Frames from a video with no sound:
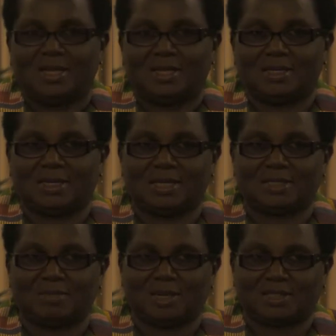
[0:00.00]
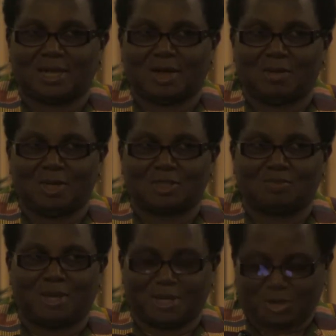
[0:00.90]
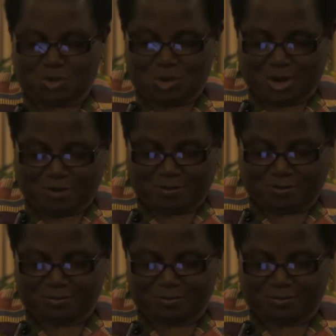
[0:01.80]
It doesn't matter how much money you have.